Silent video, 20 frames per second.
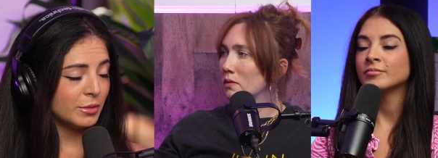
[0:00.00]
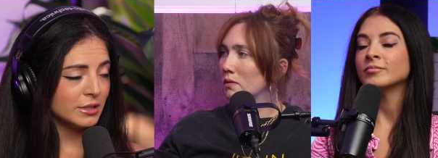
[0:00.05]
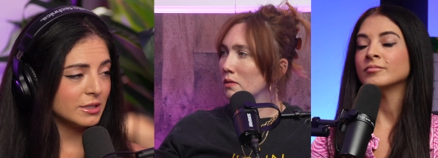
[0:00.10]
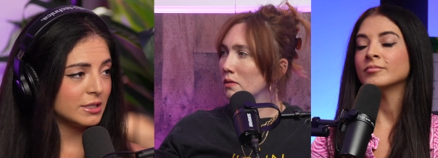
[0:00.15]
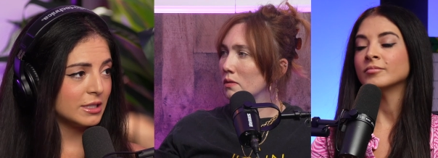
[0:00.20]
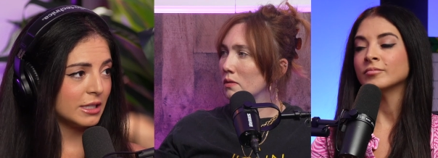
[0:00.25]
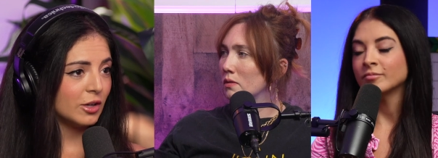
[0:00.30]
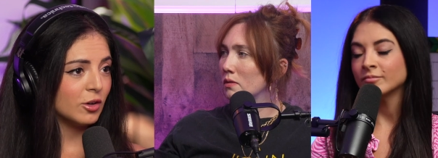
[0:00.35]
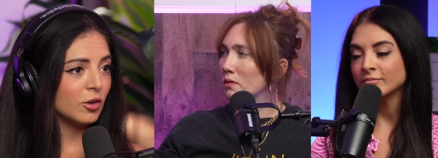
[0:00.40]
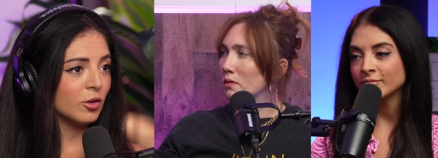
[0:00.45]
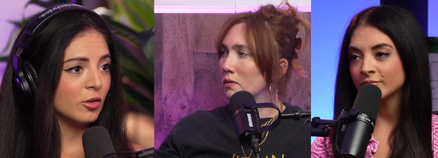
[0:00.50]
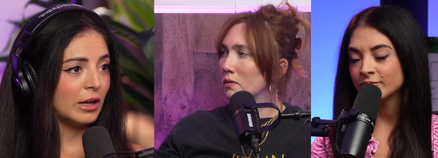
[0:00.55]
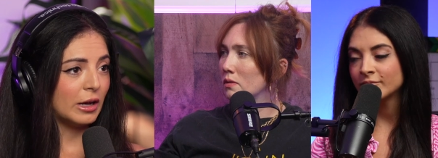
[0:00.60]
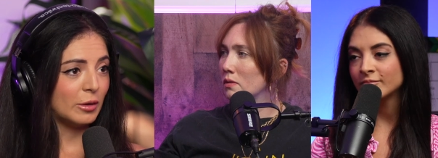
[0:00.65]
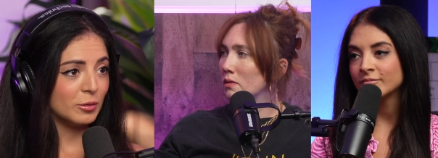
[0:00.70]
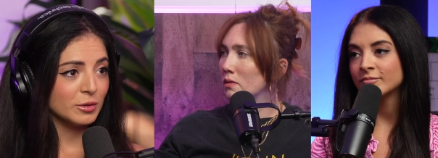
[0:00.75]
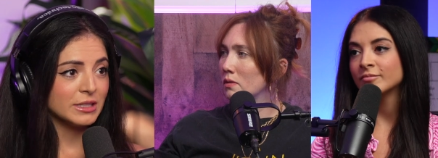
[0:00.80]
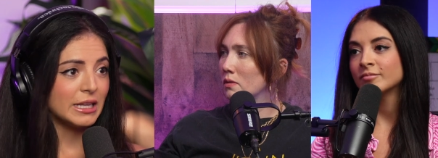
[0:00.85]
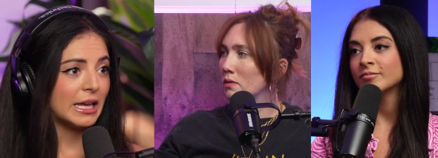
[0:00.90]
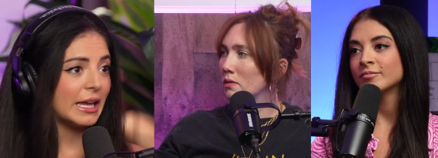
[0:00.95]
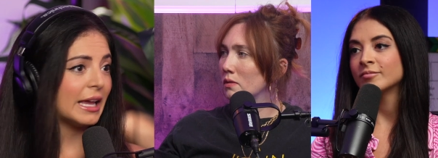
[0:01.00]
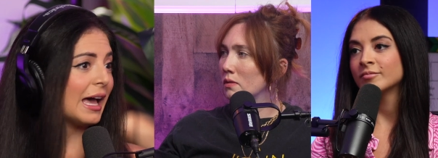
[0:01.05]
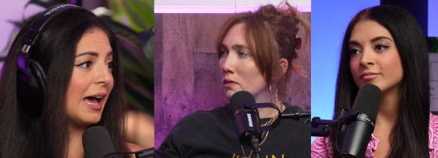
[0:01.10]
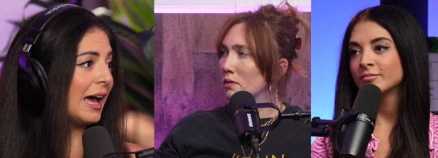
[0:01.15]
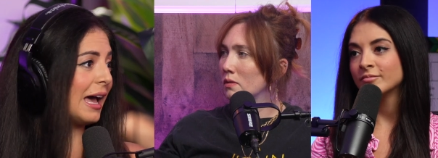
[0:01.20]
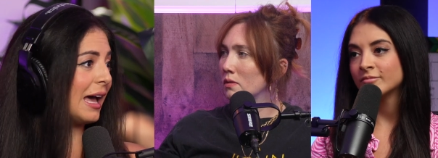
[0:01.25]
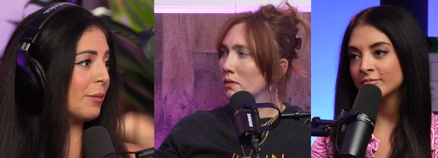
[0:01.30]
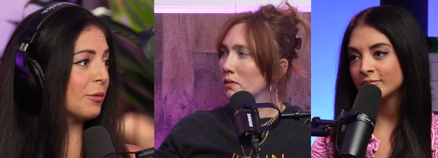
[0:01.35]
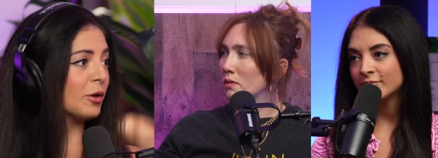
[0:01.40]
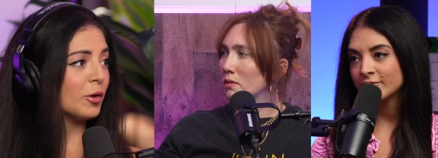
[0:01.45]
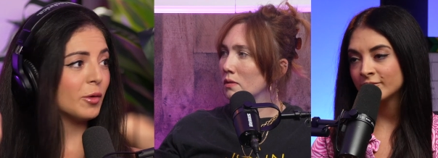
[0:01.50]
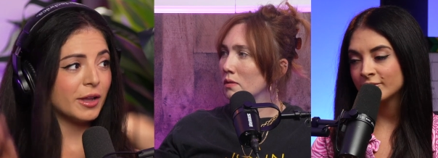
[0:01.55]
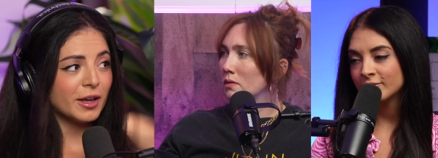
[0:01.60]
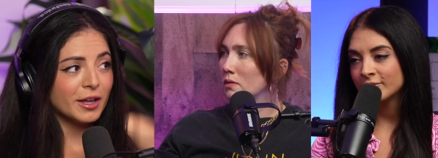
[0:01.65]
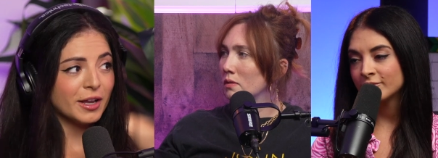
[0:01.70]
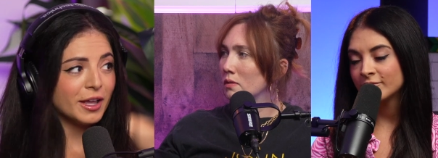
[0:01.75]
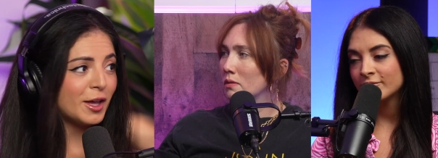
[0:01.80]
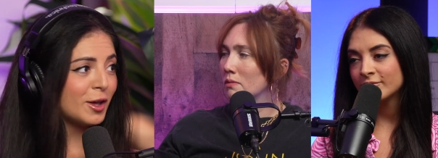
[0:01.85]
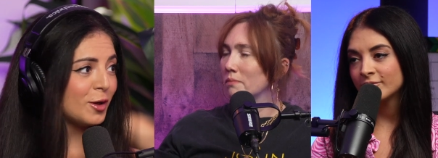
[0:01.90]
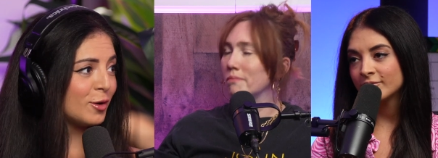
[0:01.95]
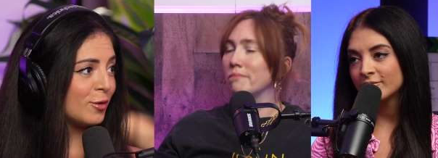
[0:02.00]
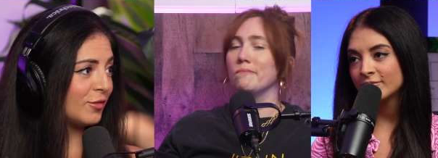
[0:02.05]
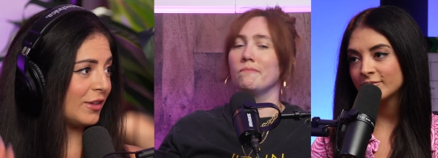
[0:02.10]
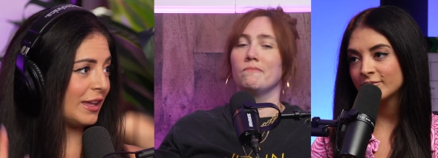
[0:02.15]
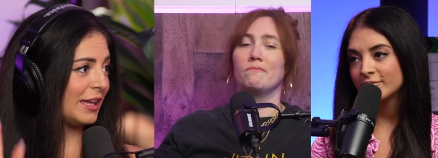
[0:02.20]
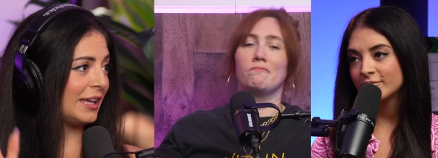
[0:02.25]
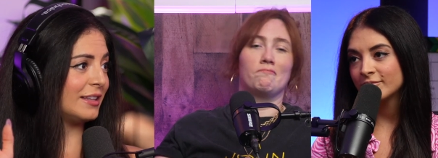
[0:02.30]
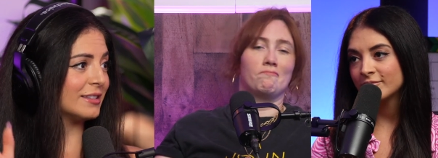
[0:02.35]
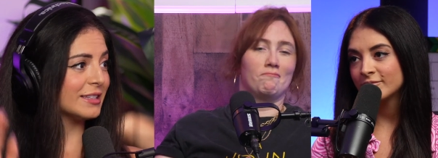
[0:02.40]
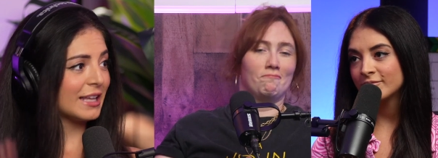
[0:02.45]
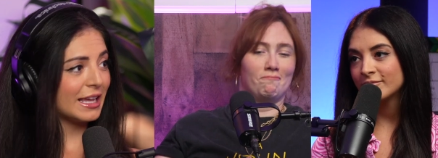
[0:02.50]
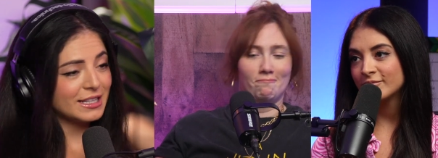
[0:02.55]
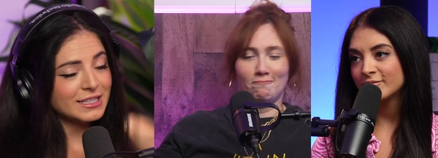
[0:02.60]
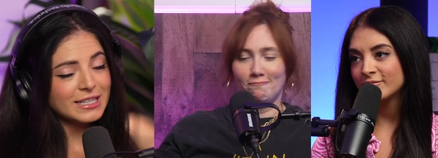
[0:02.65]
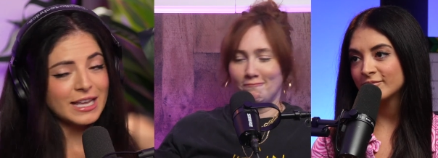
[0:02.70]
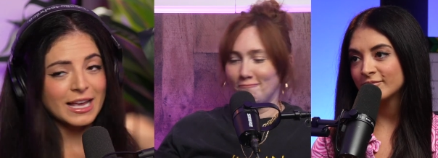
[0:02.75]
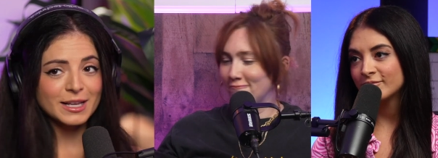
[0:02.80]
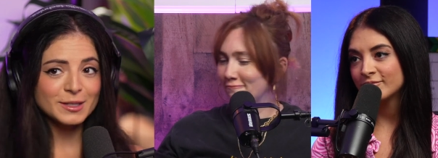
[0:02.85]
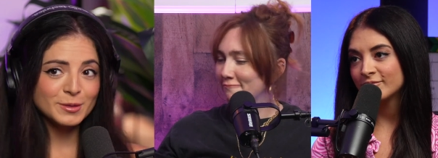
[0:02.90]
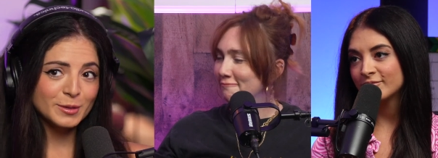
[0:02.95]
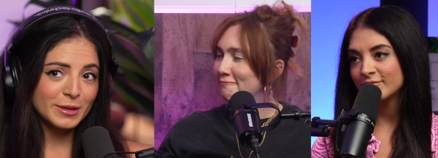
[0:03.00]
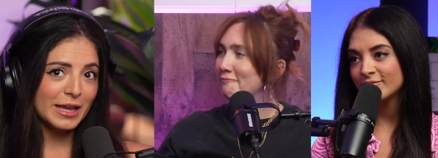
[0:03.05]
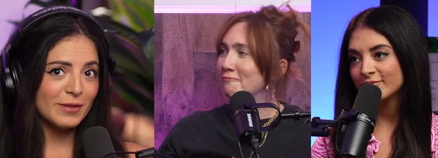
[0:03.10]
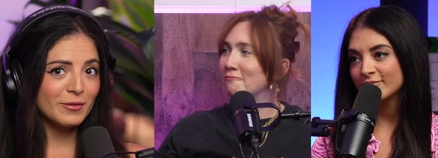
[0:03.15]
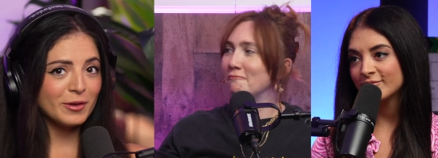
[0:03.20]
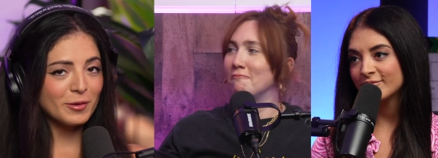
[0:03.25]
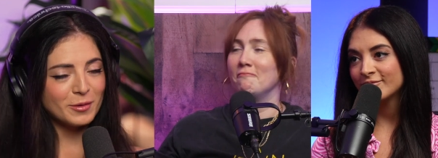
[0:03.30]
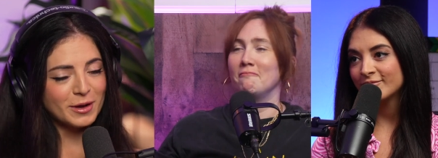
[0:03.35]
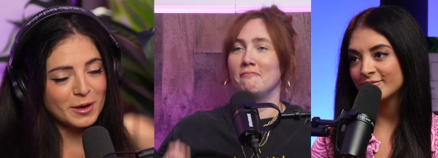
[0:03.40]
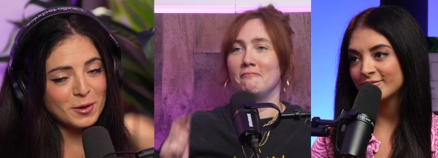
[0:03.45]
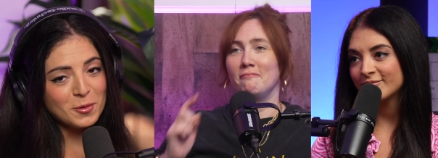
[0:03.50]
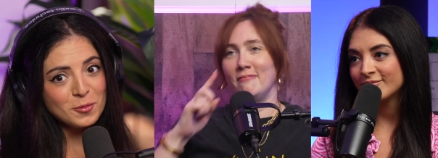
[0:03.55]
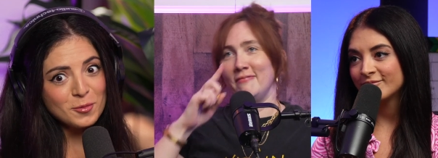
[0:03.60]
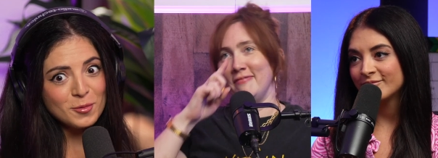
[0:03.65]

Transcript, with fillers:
Speaker 1: been single, I was like, I'm going on a hoe phase, like sex with everyone.